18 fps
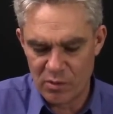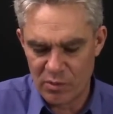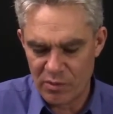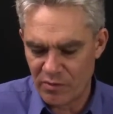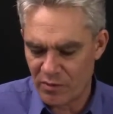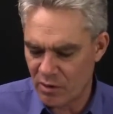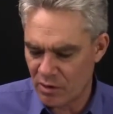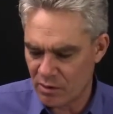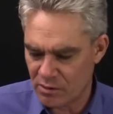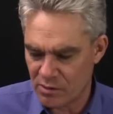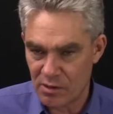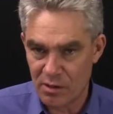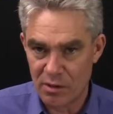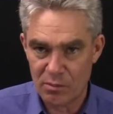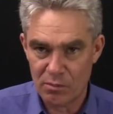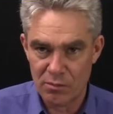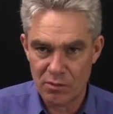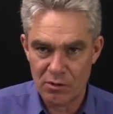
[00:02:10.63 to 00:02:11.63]
we've got
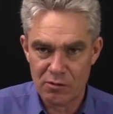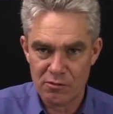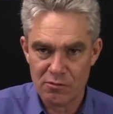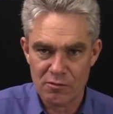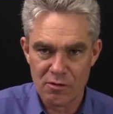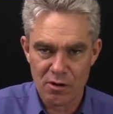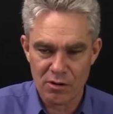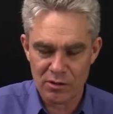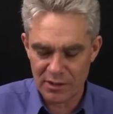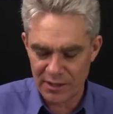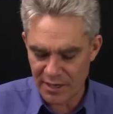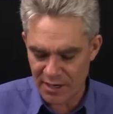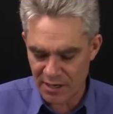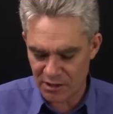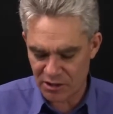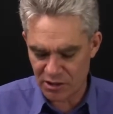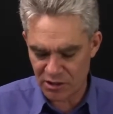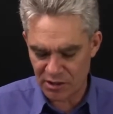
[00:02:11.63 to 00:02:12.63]
some rolling
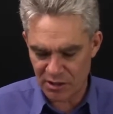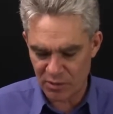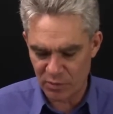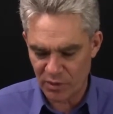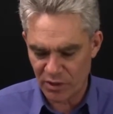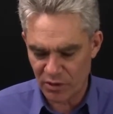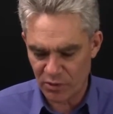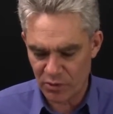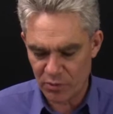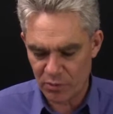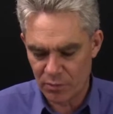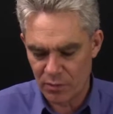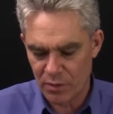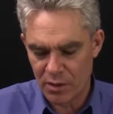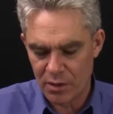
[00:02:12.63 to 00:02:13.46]
action, and we do.